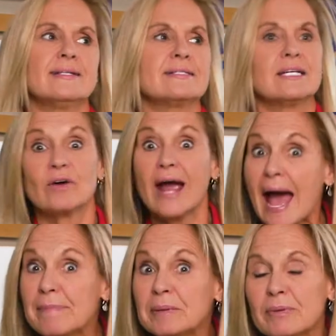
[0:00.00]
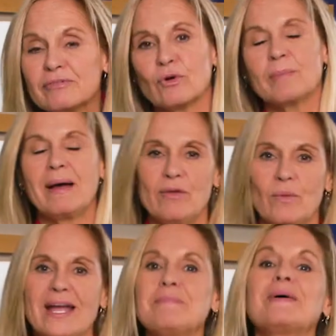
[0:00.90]
It's never happened before, by the
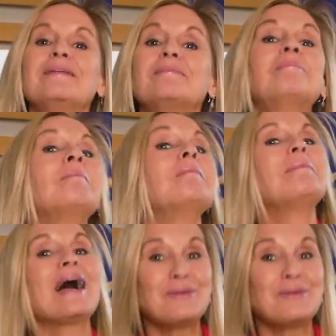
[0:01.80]
way, but my